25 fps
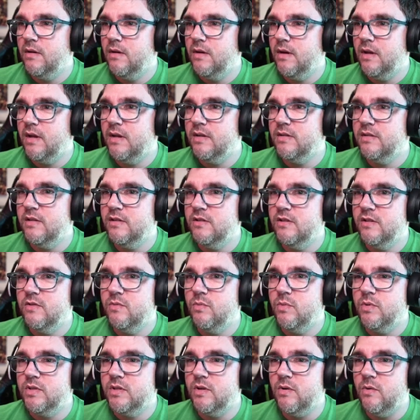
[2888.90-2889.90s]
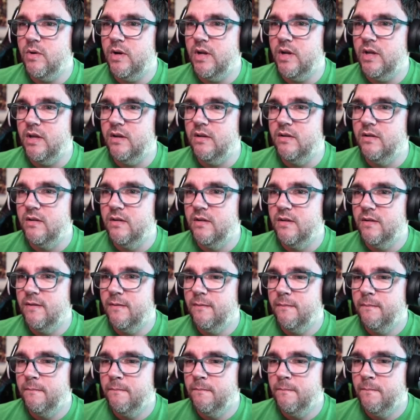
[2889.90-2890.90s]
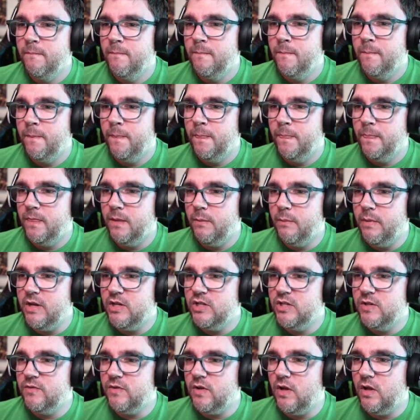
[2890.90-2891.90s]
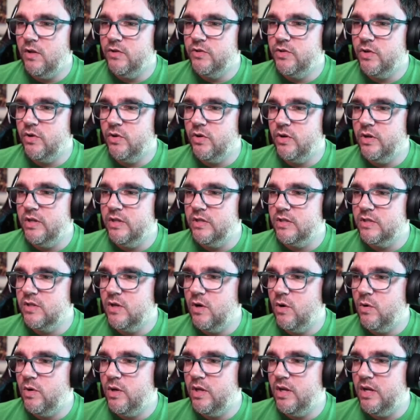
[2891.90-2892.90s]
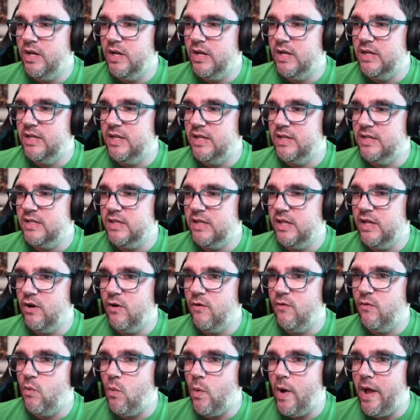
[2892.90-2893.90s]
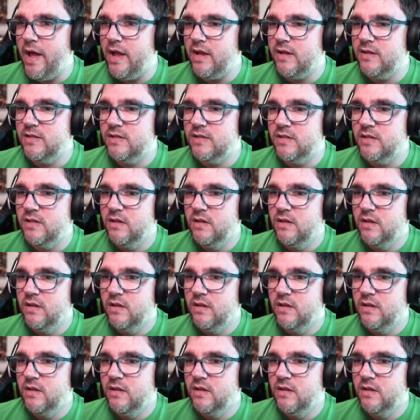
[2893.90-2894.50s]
guess that's just what's going on. The makeshift altar is coated in a dense layer of wax.